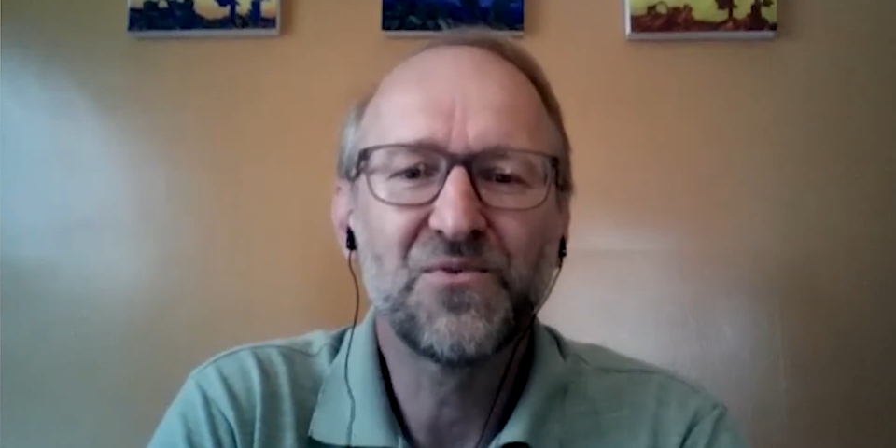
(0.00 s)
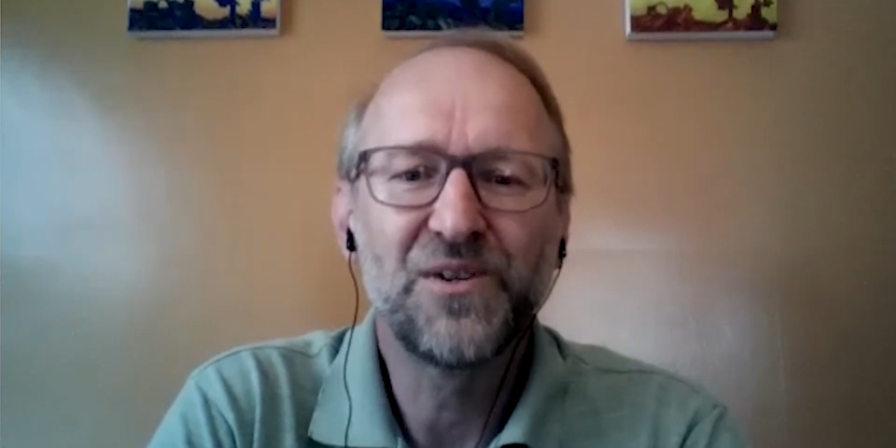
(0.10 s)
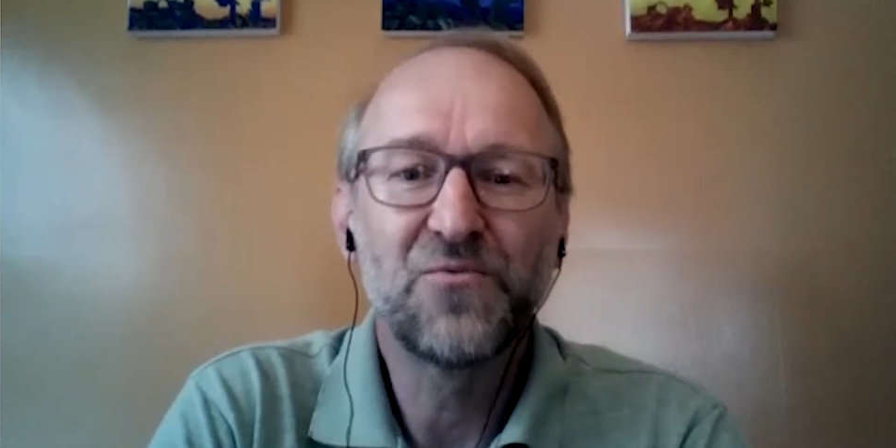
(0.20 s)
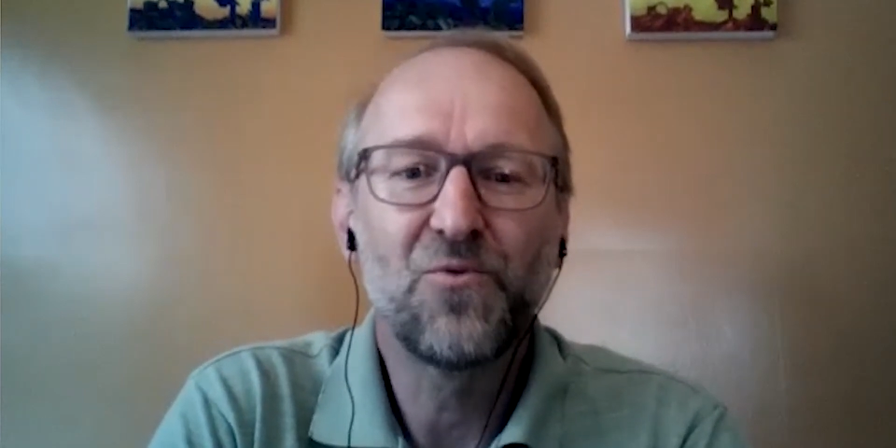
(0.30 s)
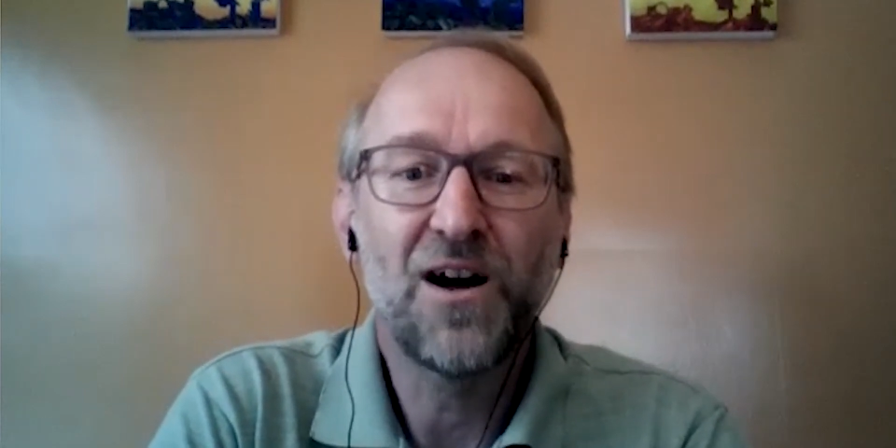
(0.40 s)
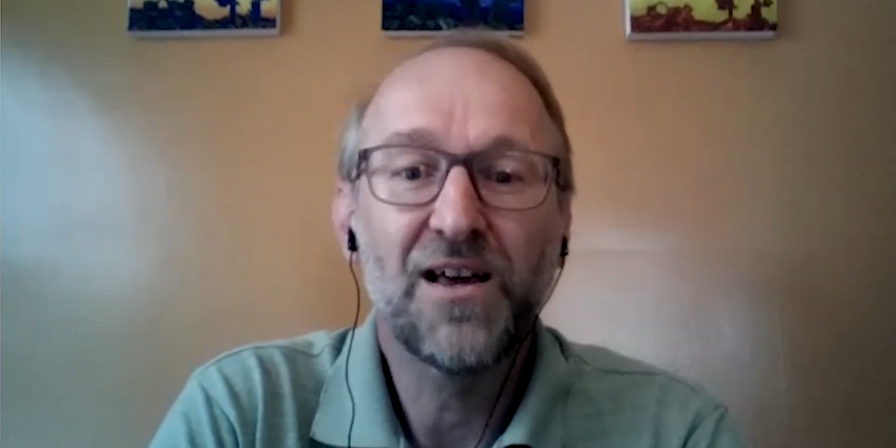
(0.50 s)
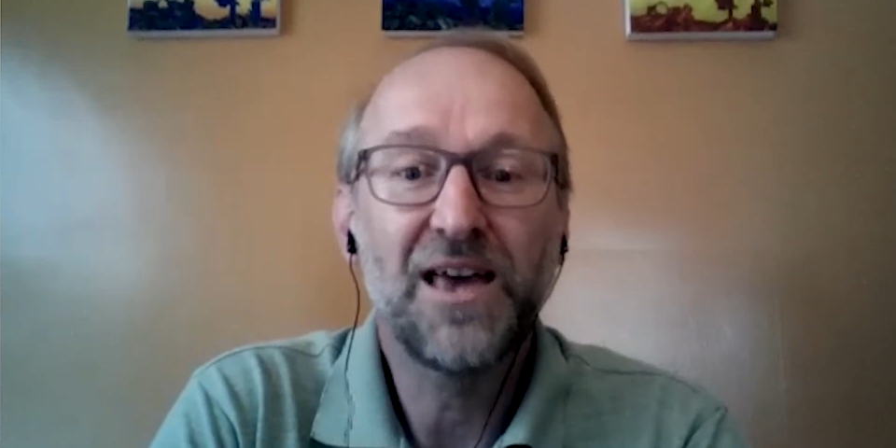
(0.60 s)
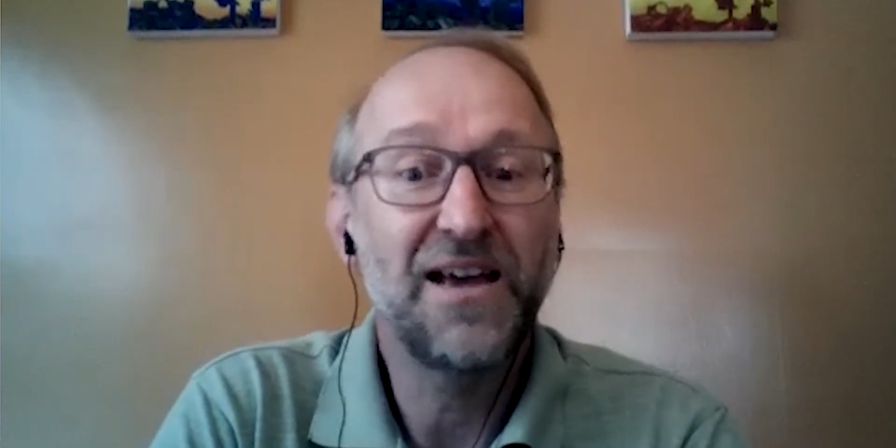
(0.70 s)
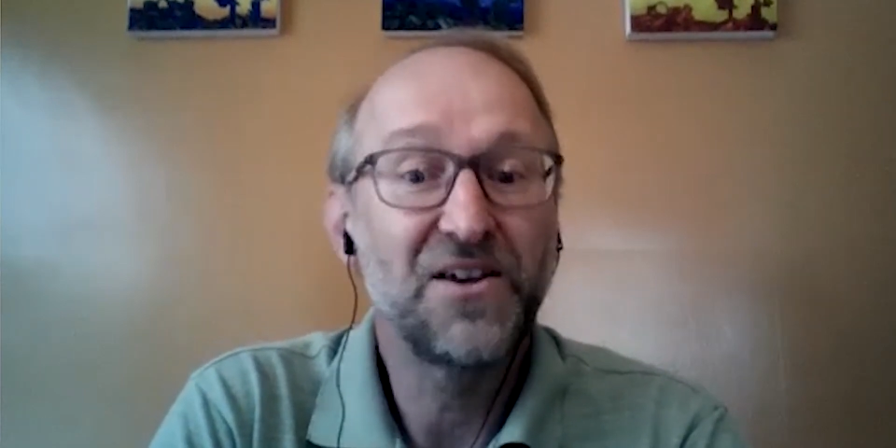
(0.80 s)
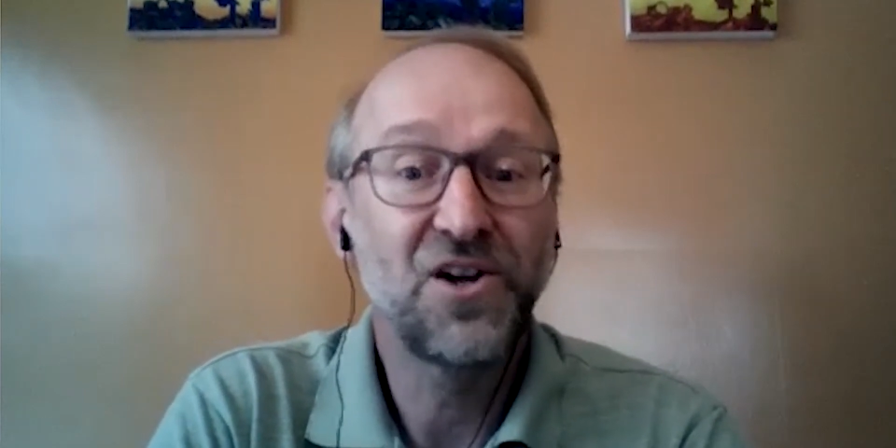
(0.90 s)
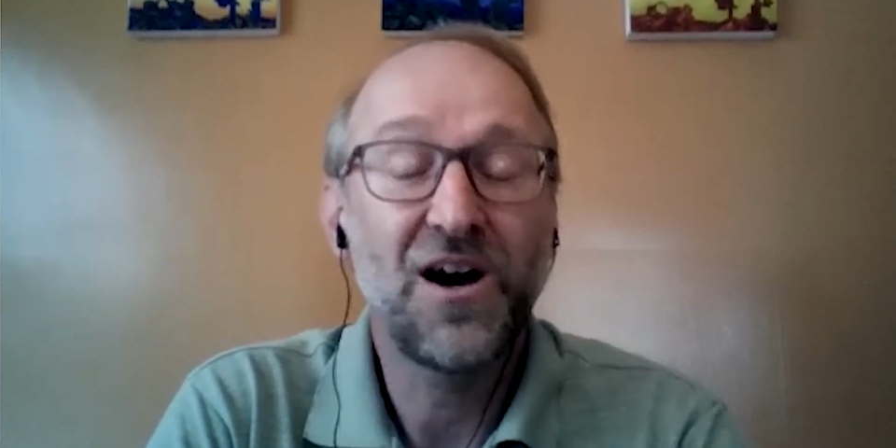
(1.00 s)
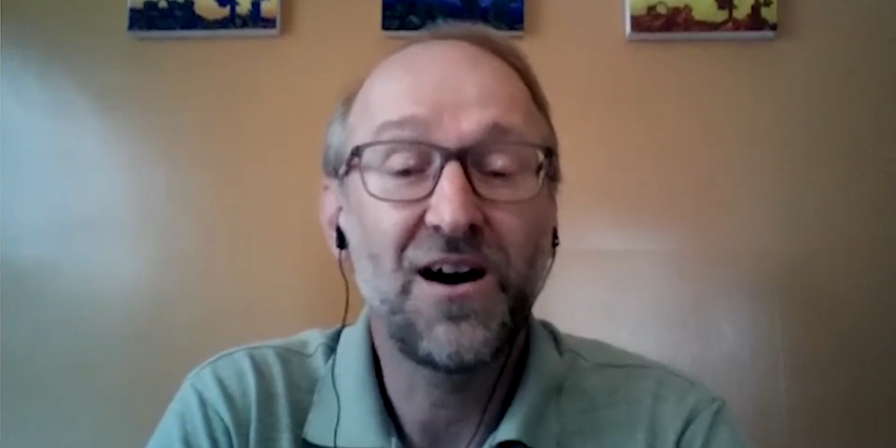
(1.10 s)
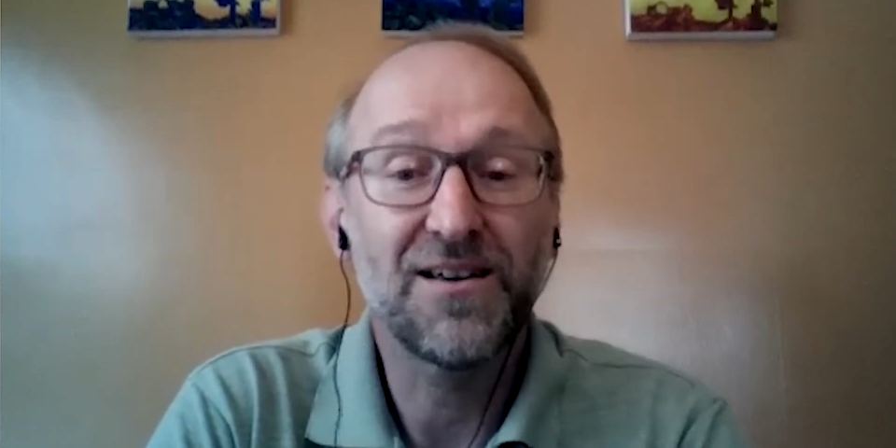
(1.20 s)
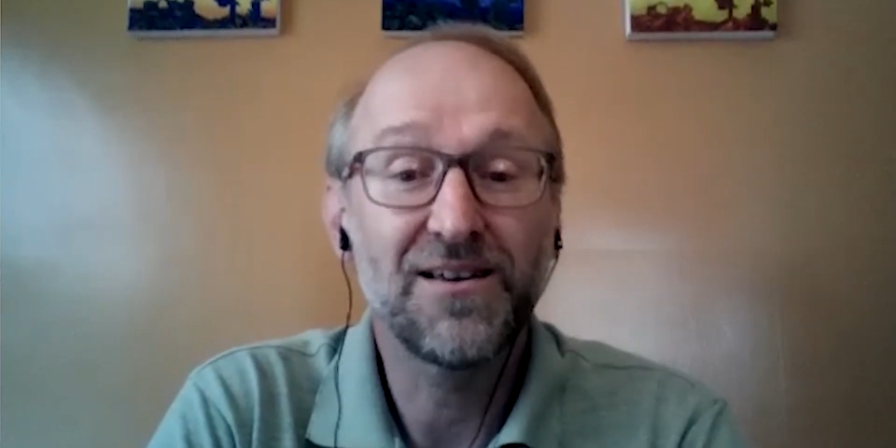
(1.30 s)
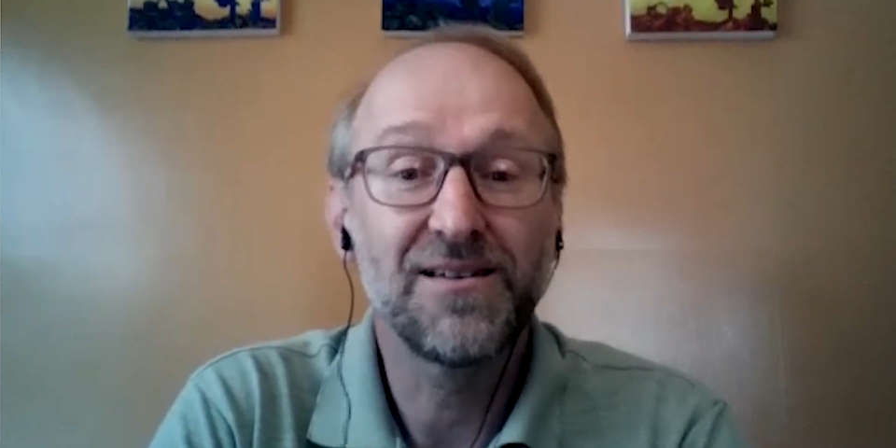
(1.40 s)
we walk and
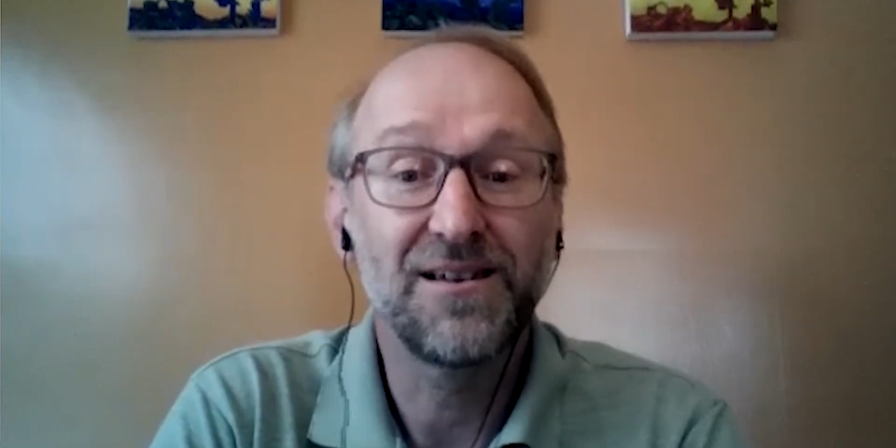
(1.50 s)
talk,